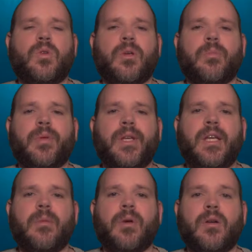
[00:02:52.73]

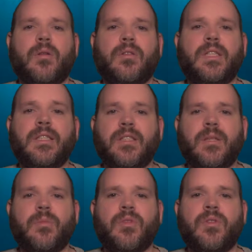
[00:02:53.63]
complain about
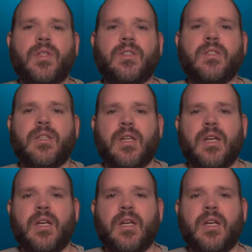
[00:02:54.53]
DC movies,